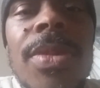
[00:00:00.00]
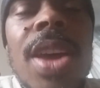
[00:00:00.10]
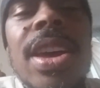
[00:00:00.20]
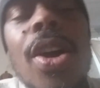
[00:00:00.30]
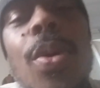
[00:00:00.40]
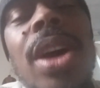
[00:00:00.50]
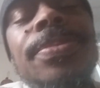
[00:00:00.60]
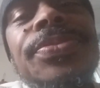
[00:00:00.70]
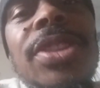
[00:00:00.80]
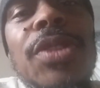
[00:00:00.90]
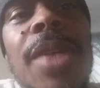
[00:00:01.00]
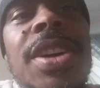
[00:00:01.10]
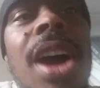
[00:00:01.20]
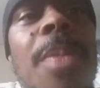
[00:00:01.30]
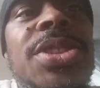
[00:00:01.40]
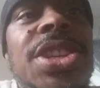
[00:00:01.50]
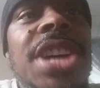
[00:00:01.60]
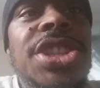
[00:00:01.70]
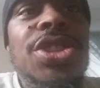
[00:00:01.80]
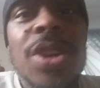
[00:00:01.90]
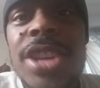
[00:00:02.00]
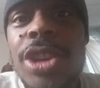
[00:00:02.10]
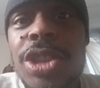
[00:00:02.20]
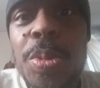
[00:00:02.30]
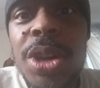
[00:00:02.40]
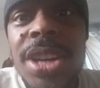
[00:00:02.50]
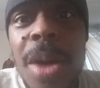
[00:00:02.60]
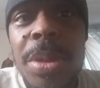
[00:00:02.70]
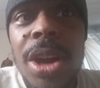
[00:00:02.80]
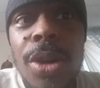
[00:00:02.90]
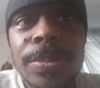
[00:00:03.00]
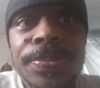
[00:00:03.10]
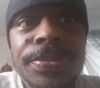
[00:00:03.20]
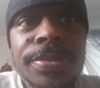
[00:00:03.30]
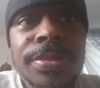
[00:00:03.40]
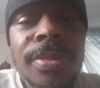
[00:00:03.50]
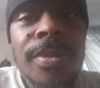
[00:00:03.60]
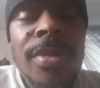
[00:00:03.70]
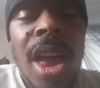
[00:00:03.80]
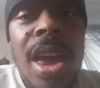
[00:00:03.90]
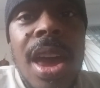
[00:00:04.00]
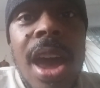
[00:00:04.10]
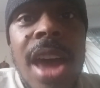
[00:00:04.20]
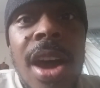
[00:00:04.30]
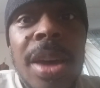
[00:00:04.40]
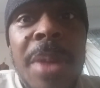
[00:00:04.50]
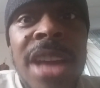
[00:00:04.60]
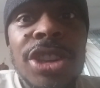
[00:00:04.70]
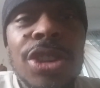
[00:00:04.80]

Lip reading: Anyway, if you have any comments, suggestions, or insights, you put it down below, and I'll get back to